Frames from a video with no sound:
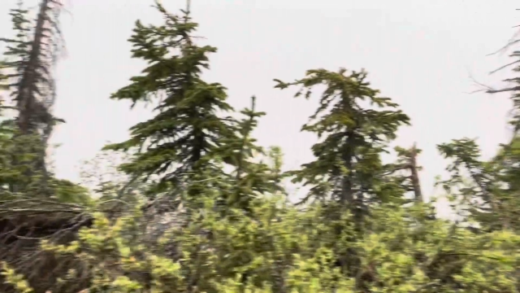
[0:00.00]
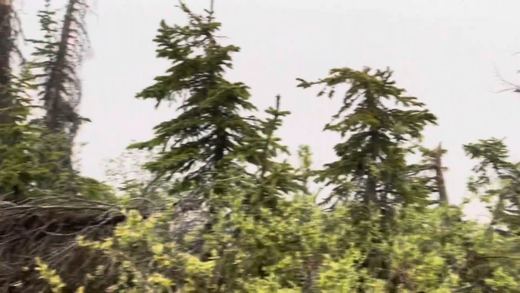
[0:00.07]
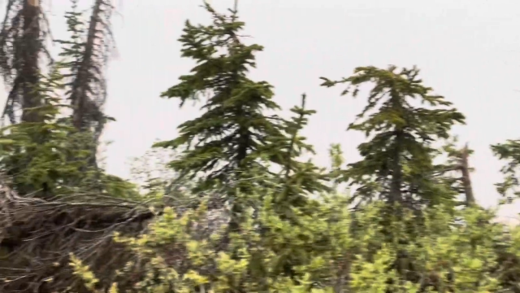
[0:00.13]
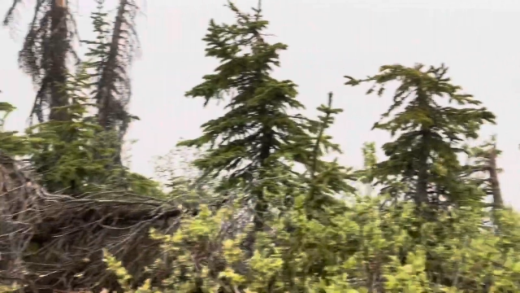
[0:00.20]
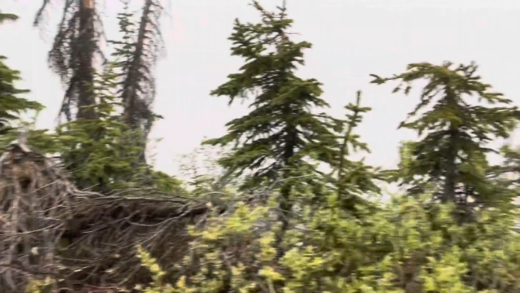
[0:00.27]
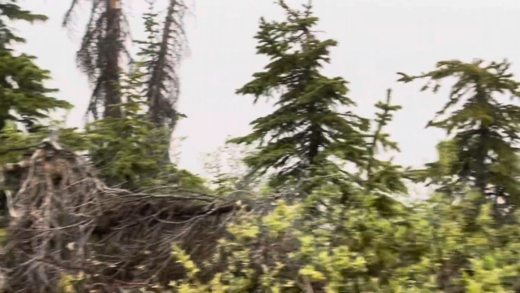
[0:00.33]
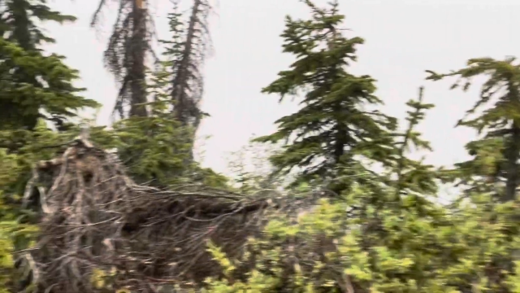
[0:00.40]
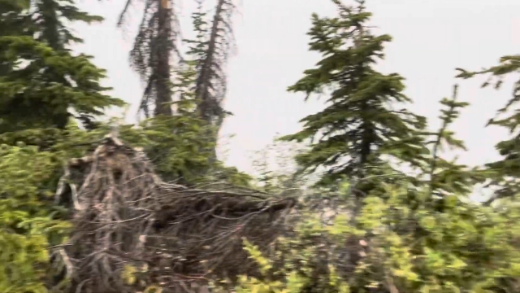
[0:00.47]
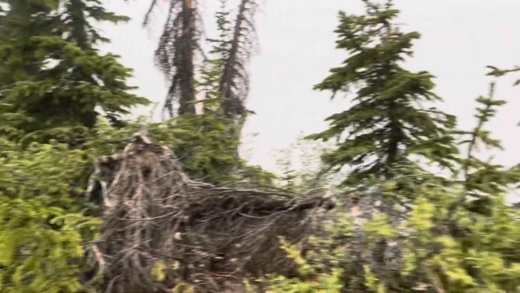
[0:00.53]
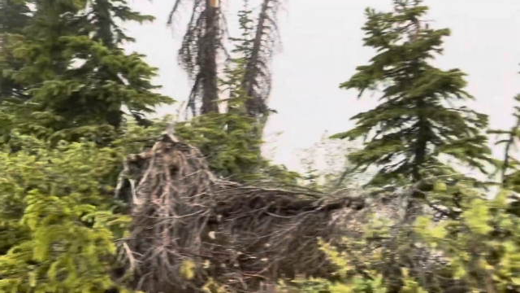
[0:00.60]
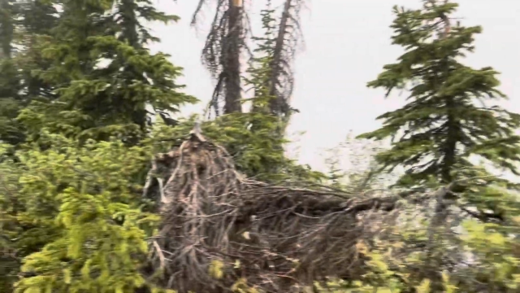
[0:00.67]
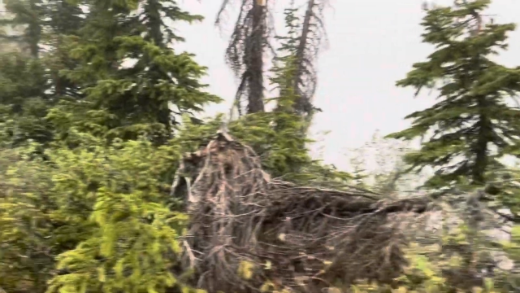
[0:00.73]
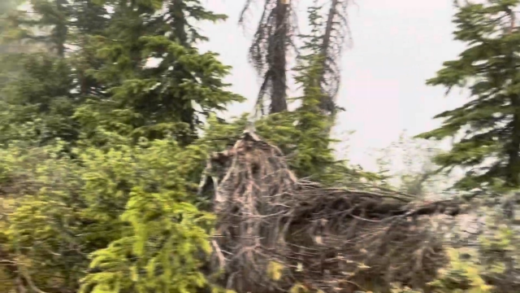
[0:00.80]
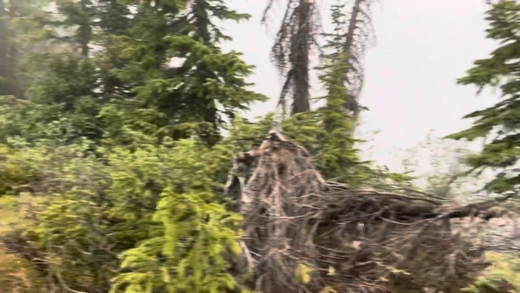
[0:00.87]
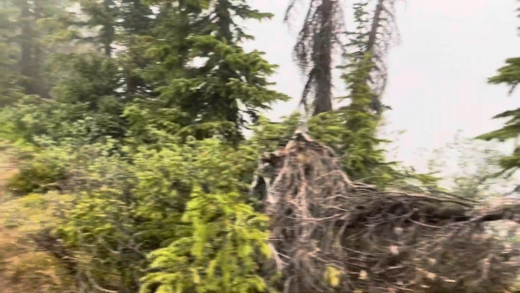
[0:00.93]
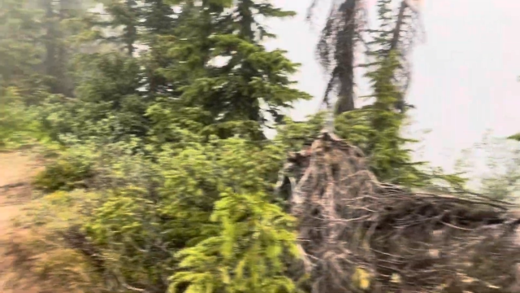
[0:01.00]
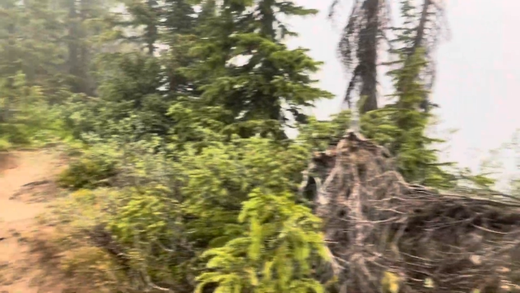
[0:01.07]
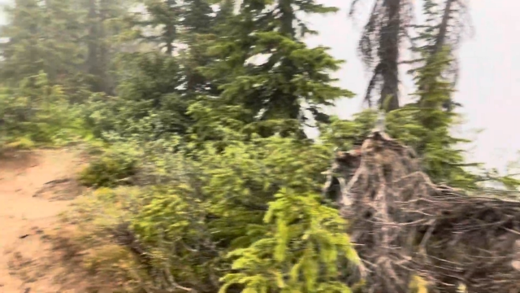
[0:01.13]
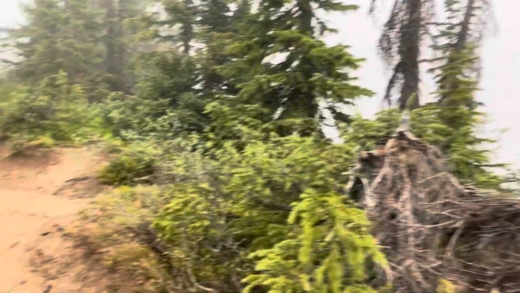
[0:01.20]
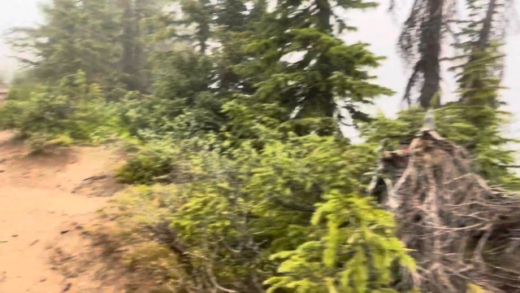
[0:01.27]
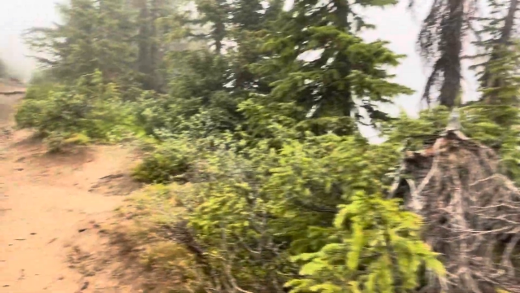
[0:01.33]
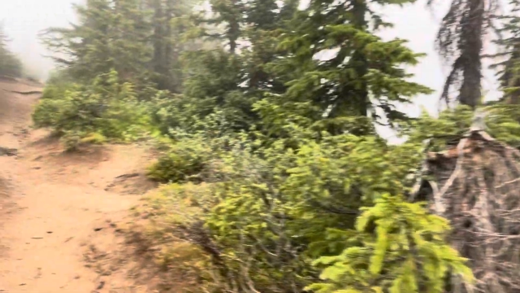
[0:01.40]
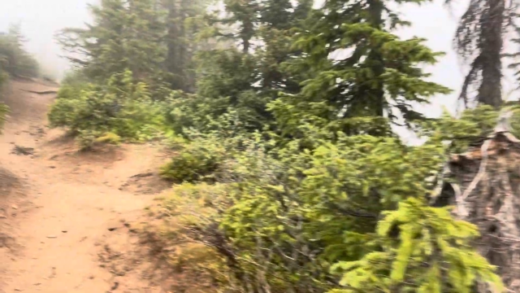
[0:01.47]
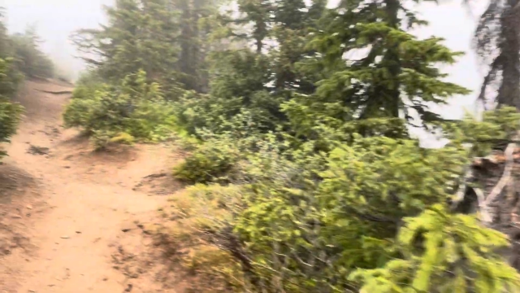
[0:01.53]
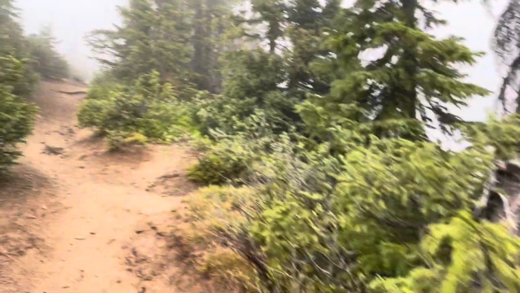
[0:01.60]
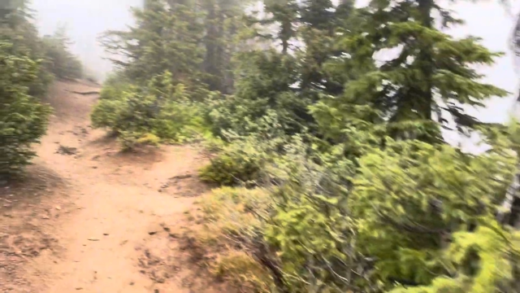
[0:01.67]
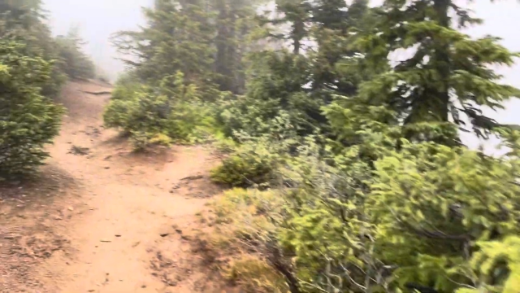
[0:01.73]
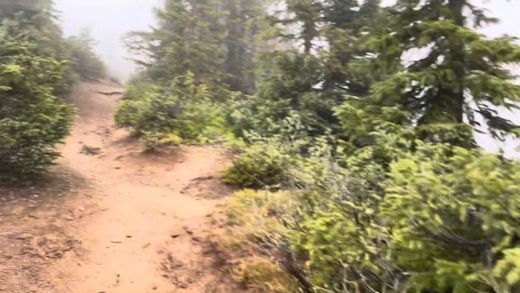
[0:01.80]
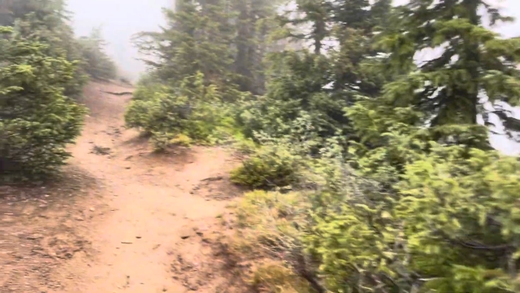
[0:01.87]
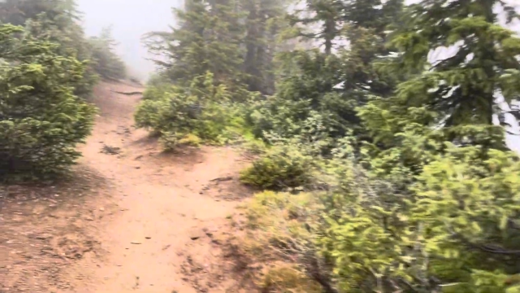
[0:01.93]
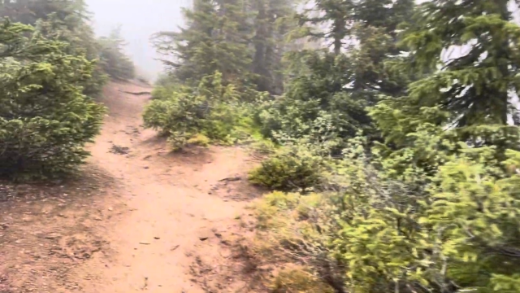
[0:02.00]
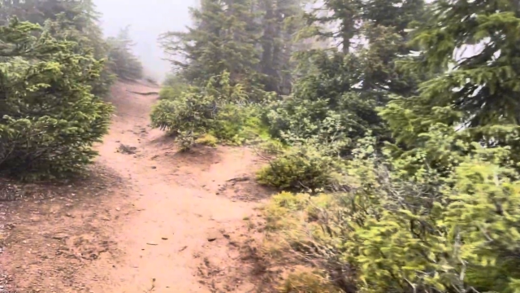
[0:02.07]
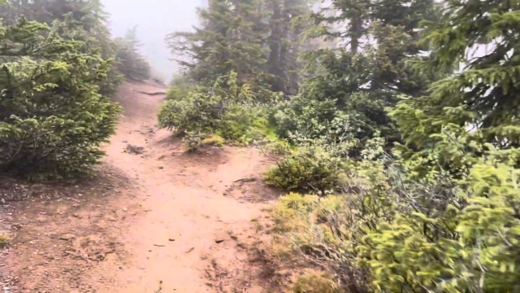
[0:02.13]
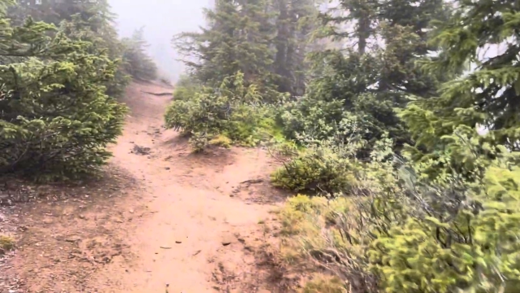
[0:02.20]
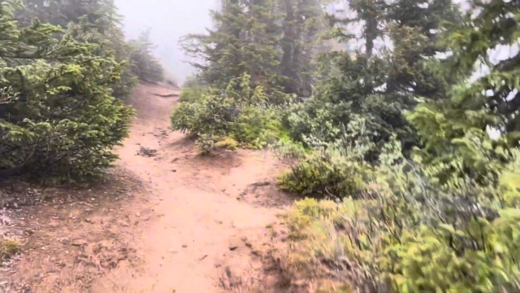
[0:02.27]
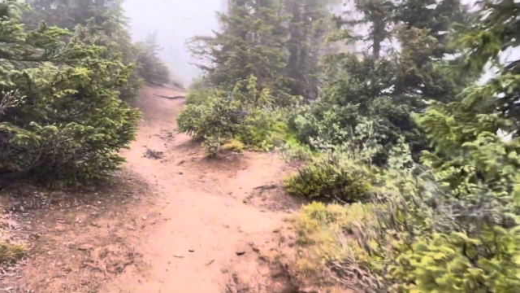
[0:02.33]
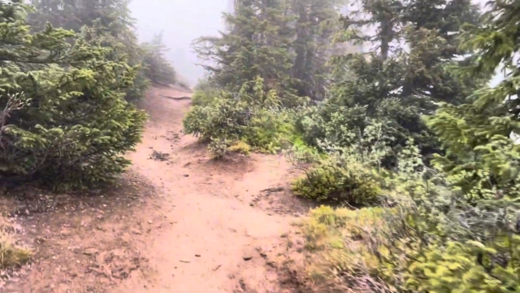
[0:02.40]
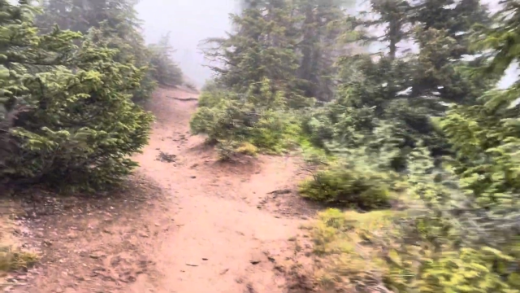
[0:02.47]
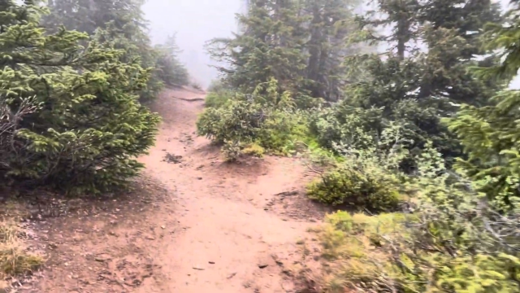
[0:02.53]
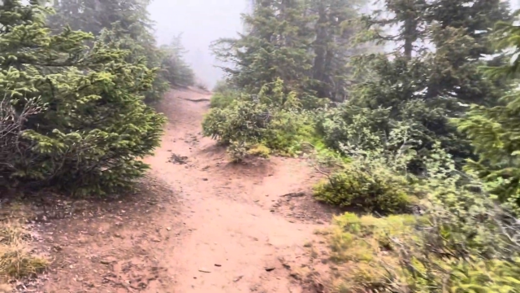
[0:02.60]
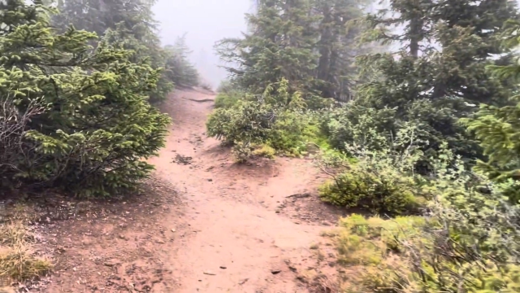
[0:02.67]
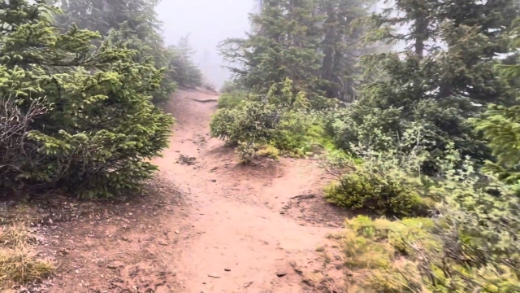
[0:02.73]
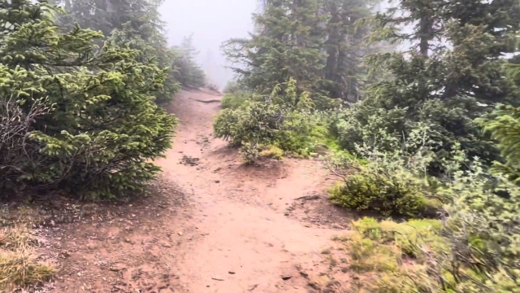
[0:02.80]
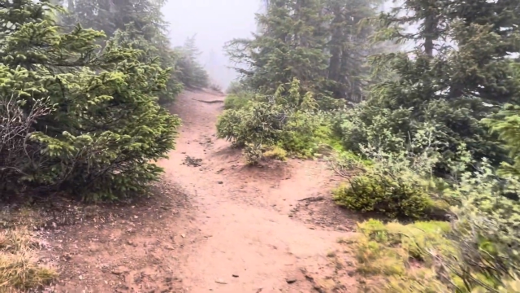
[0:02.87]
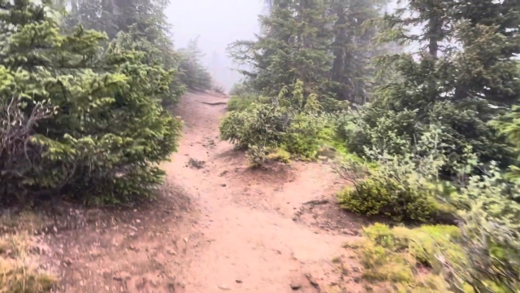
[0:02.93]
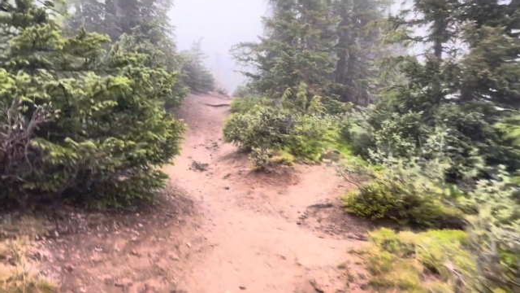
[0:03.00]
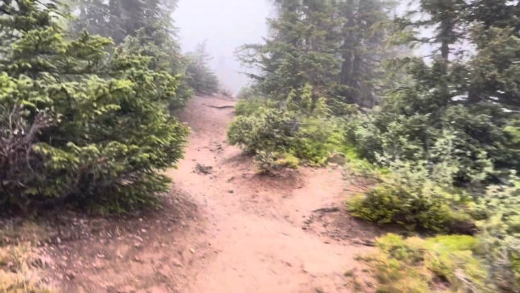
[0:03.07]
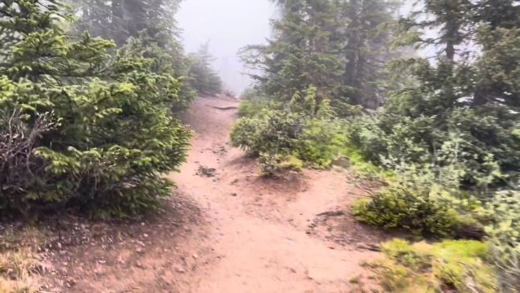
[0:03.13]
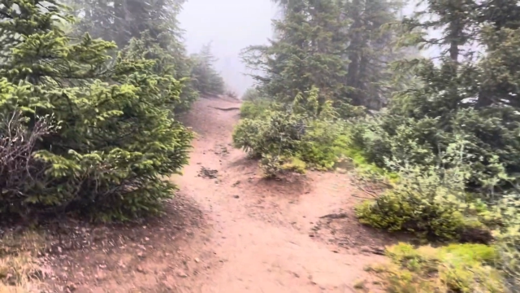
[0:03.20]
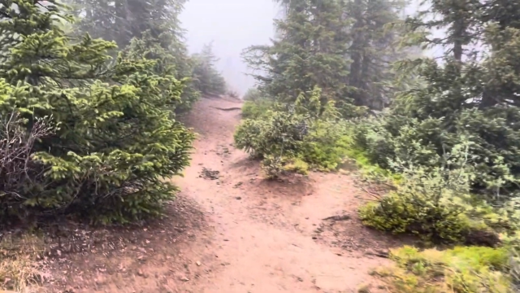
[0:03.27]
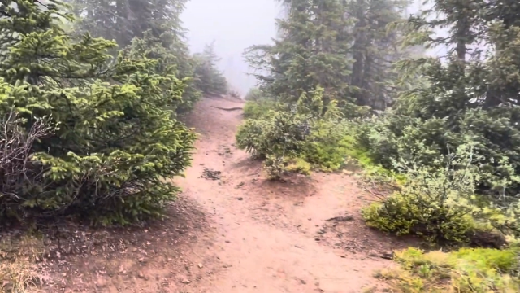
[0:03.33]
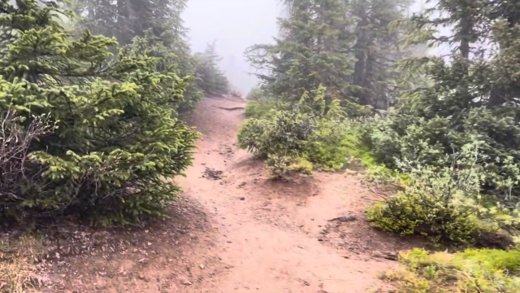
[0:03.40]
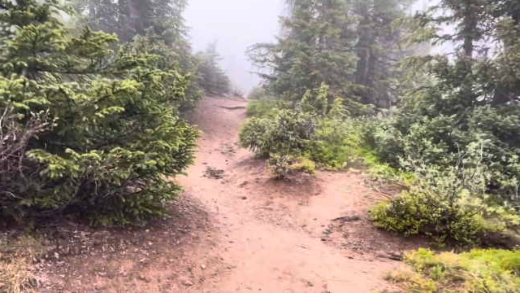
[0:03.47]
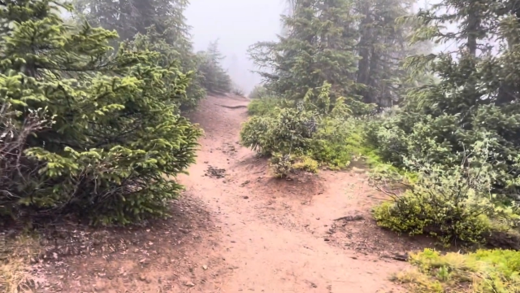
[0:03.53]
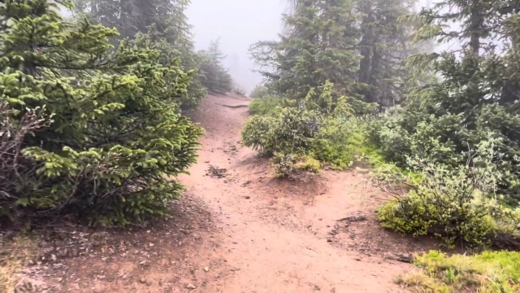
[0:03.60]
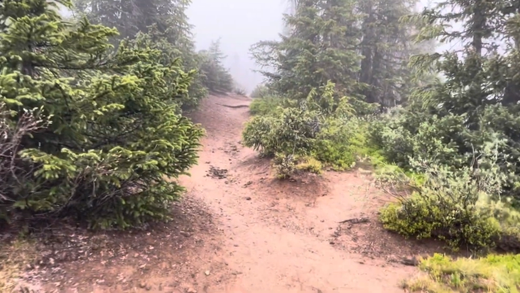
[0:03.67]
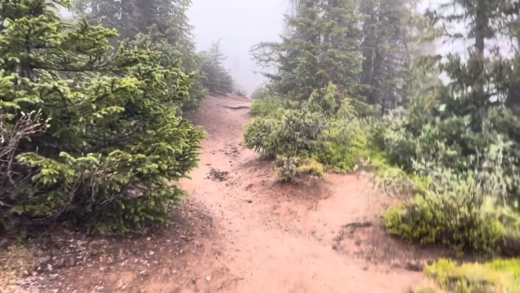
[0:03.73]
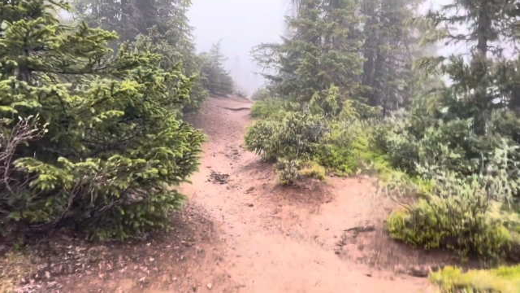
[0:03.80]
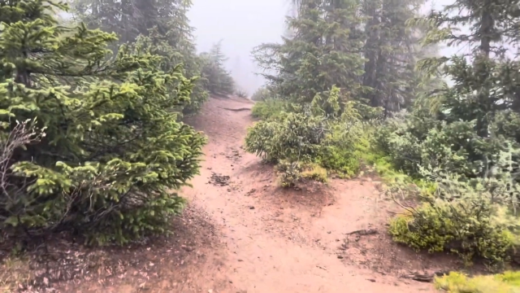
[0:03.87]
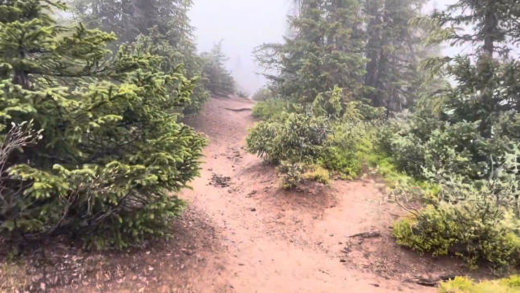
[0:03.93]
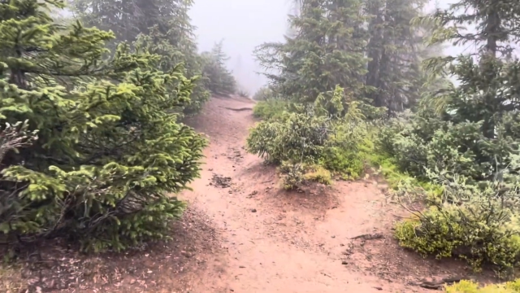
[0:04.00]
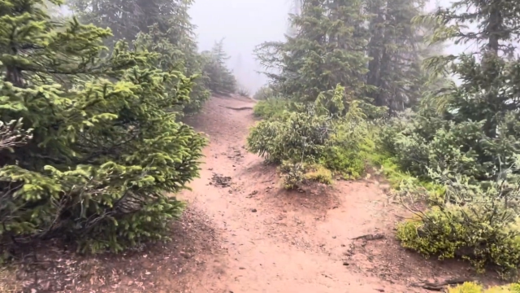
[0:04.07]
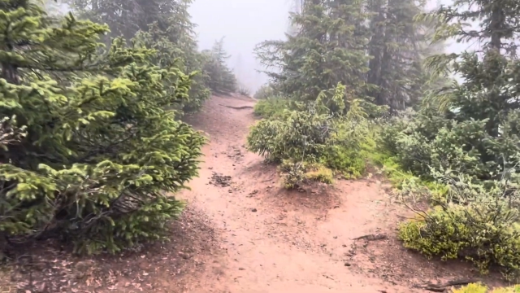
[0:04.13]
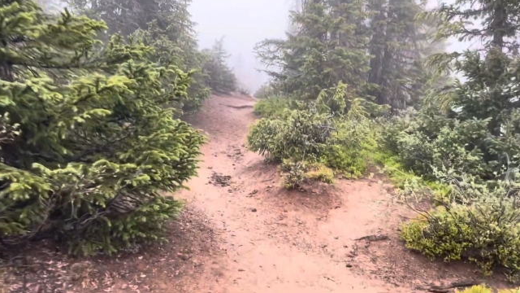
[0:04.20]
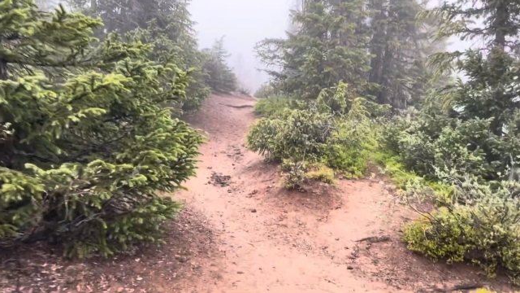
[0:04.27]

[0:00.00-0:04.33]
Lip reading: [unreadable: no face in view]